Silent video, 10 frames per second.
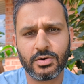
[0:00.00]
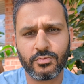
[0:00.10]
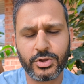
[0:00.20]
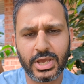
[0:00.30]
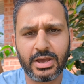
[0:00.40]

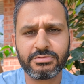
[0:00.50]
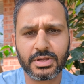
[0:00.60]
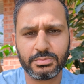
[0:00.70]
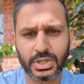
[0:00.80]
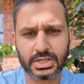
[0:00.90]
we have
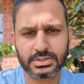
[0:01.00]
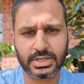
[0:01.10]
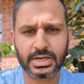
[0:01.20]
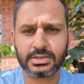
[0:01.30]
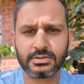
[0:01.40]
some things
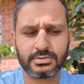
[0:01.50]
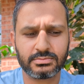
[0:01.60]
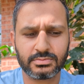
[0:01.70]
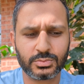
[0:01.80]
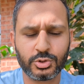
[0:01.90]
that
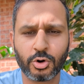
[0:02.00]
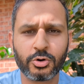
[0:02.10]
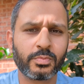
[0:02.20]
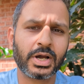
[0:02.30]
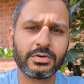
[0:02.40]

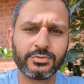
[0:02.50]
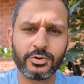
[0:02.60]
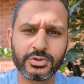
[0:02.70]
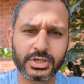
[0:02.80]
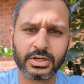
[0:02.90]
don't mind
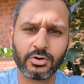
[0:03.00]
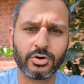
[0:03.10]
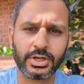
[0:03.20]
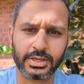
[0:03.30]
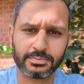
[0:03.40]
full sun
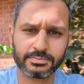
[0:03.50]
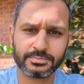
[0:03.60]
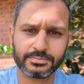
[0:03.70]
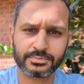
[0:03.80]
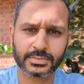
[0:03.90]
all day.
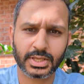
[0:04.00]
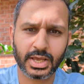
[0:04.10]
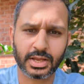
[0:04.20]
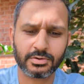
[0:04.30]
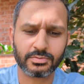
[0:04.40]

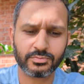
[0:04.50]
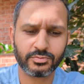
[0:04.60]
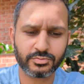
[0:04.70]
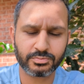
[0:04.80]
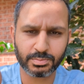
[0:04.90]
And
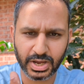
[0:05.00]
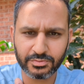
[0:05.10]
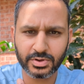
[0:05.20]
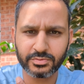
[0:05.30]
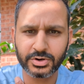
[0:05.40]
my
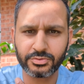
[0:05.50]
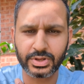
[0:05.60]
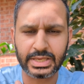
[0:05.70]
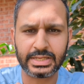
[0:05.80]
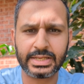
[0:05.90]
favorite
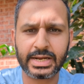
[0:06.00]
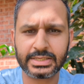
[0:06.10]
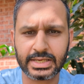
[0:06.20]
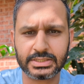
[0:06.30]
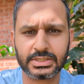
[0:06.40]
tree in that
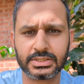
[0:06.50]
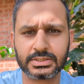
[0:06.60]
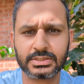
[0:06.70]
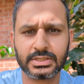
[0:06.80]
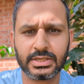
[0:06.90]
case
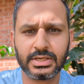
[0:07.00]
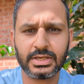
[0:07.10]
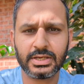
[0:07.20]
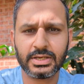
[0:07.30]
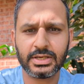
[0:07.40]
is
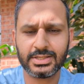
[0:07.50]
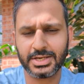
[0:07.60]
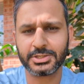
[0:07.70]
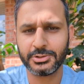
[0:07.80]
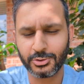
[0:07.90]

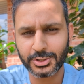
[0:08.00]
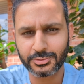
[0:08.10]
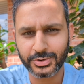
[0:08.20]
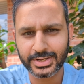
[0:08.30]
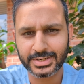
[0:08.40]
actually not a
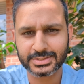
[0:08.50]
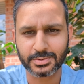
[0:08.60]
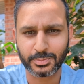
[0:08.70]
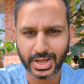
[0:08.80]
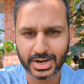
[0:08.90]
tree, it's a
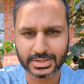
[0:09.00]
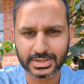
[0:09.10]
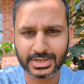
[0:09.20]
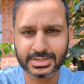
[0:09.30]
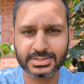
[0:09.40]
plant,
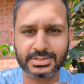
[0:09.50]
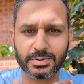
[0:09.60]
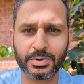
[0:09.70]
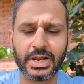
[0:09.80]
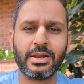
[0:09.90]
it's the
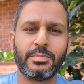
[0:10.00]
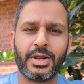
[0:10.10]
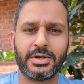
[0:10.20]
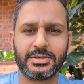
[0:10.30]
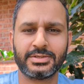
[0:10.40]
banana
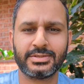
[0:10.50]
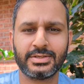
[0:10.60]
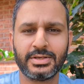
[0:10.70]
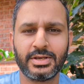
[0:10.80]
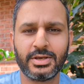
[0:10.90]
plant.
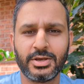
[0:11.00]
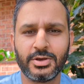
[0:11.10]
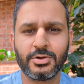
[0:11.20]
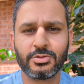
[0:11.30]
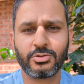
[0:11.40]

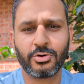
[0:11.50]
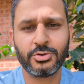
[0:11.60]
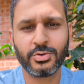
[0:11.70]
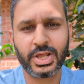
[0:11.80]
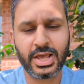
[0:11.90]
So
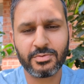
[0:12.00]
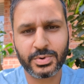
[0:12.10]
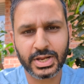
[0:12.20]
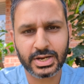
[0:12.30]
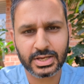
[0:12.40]
you can have
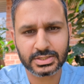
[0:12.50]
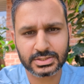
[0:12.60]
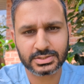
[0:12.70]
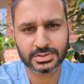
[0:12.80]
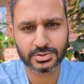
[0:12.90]

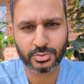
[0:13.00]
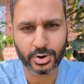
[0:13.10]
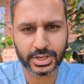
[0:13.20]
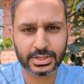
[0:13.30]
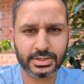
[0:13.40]
bananas
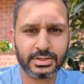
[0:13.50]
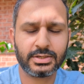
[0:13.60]
growing